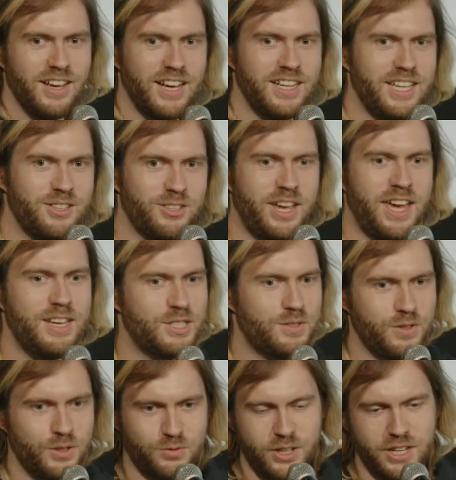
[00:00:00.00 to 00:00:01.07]
in either case,
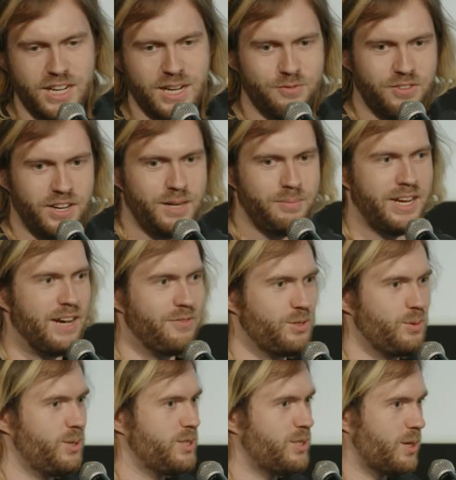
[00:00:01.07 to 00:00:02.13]
feel free to come find me
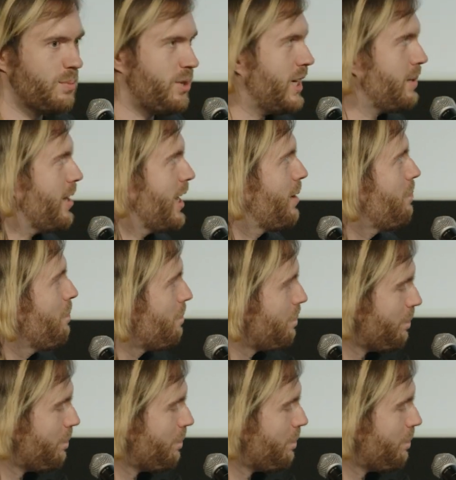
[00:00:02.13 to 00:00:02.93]
afterwards and complain about it.